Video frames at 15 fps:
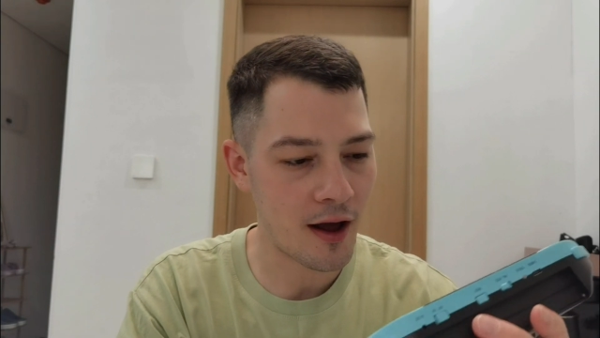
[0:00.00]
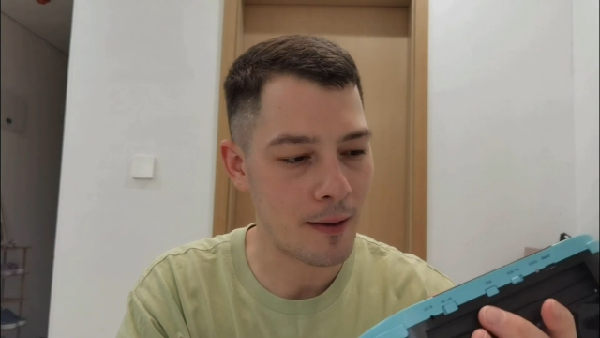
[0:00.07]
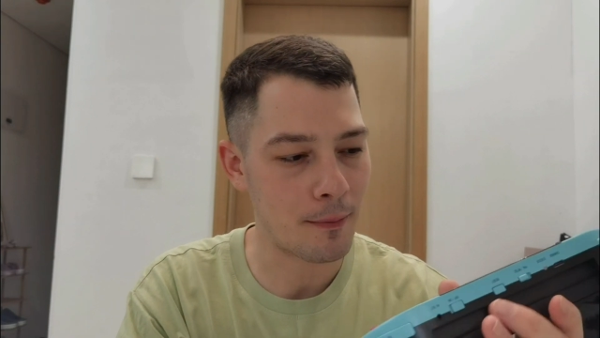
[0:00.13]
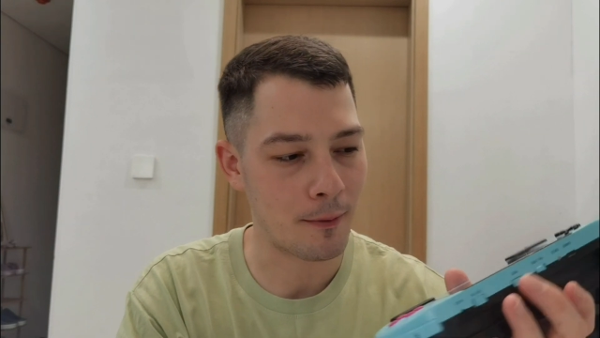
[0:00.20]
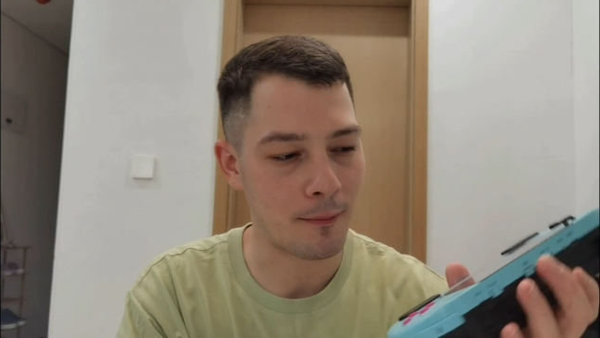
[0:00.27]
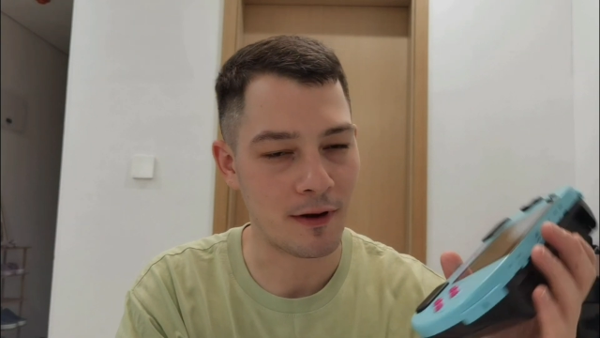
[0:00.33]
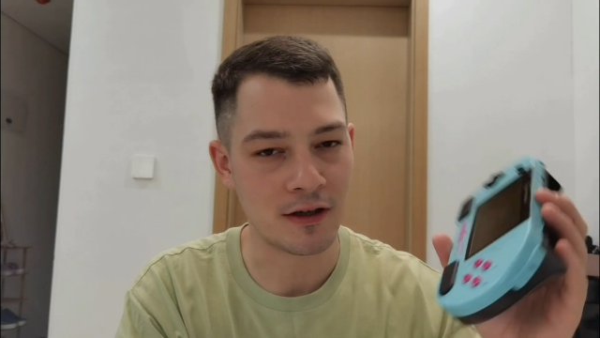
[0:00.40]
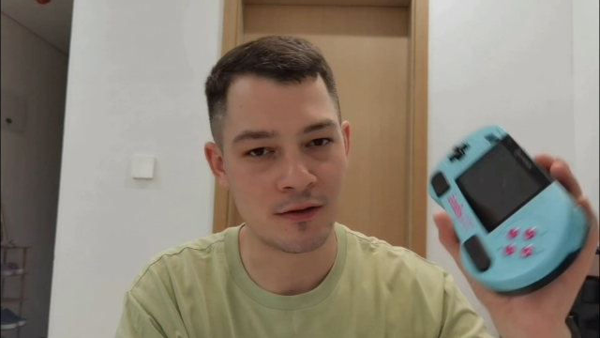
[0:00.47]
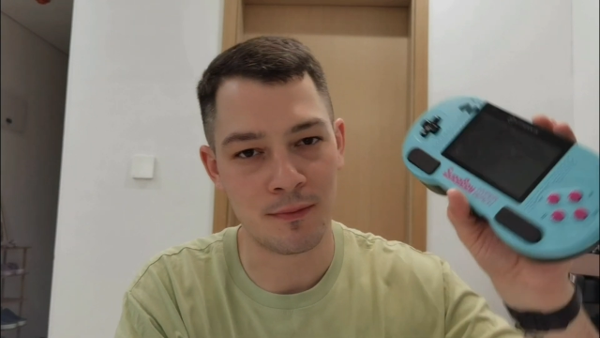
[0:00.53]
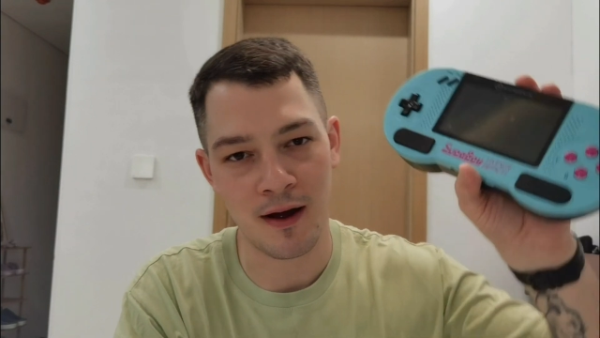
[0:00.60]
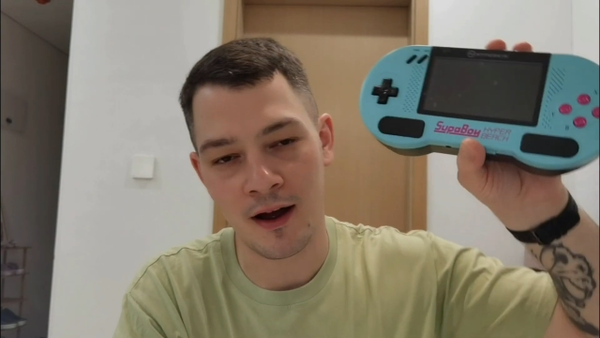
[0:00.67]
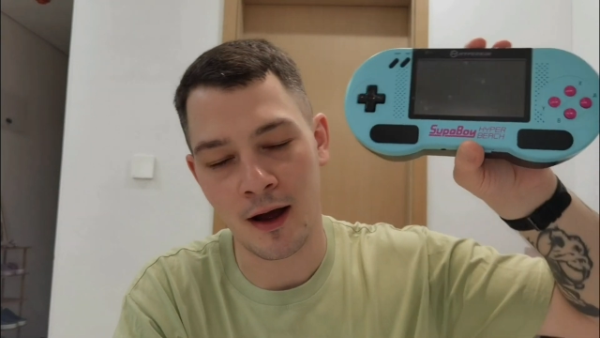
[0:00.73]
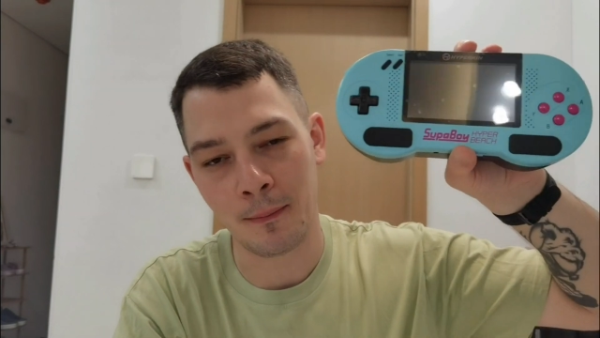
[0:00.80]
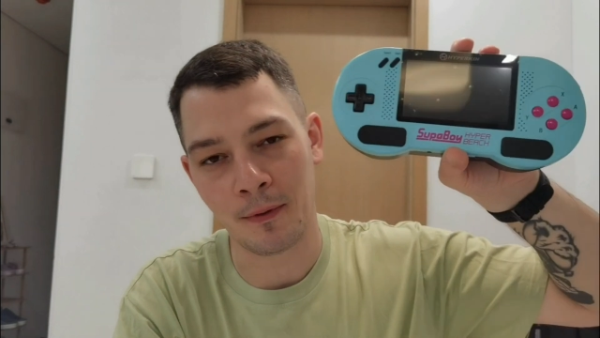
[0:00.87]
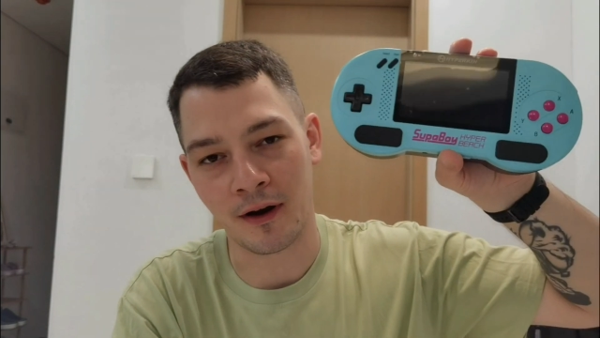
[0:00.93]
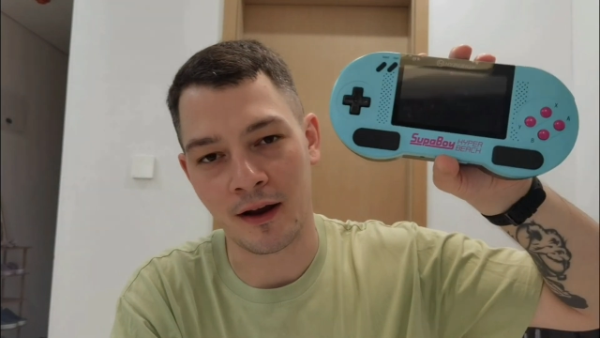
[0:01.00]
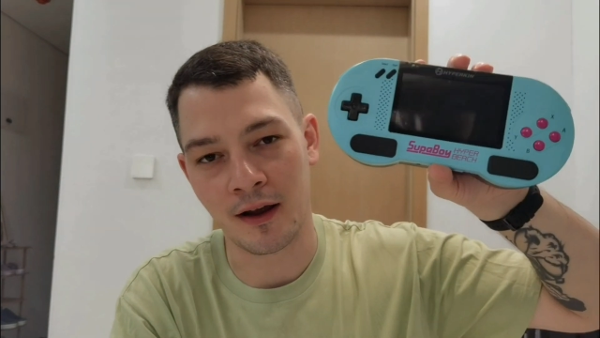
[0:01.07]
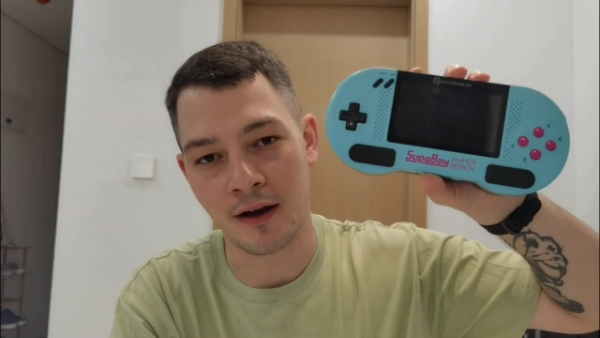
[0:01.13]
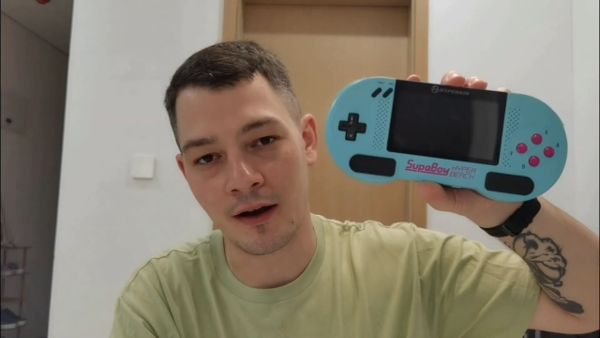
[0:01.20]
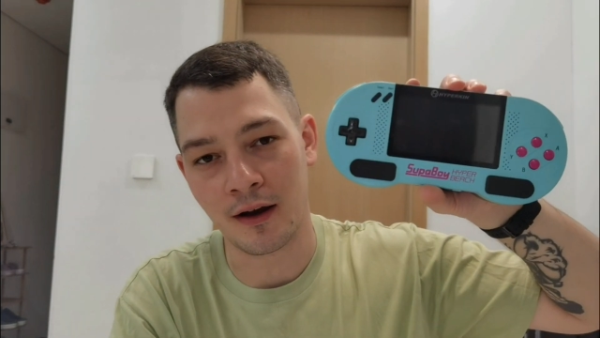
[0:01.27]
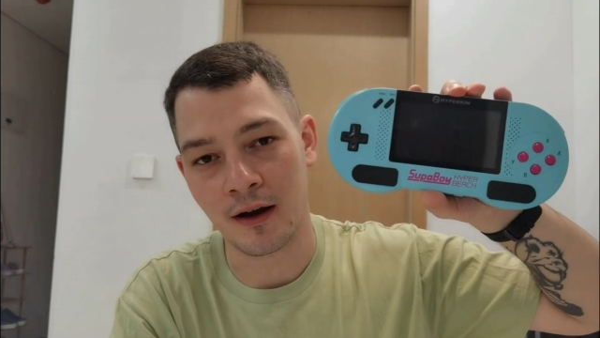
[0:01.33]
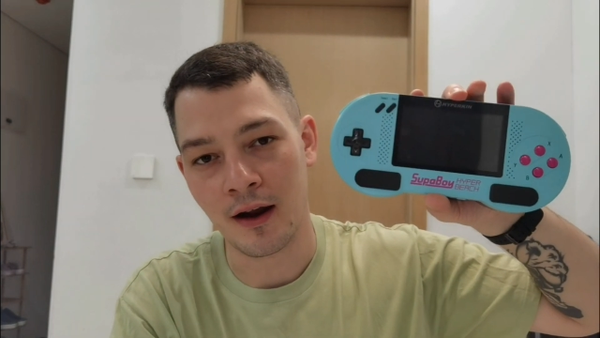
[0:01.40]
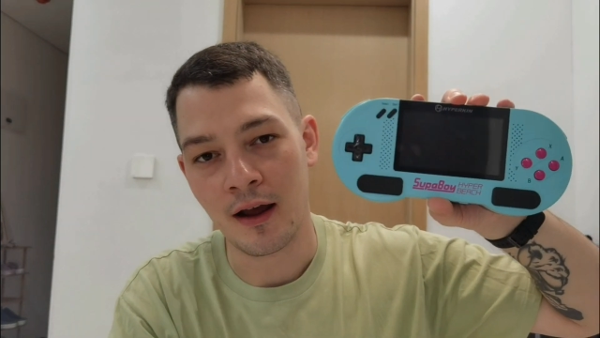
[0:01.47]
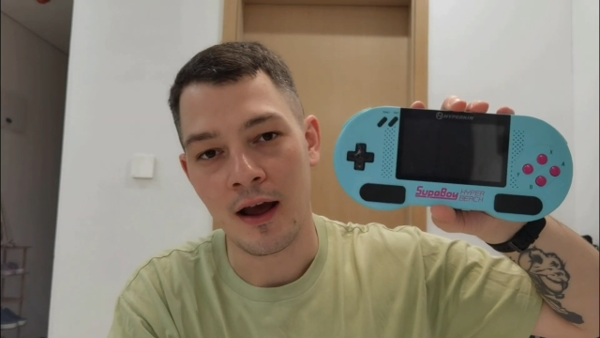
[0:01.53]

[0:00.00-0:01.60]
Hyper Beach by Hyperkin.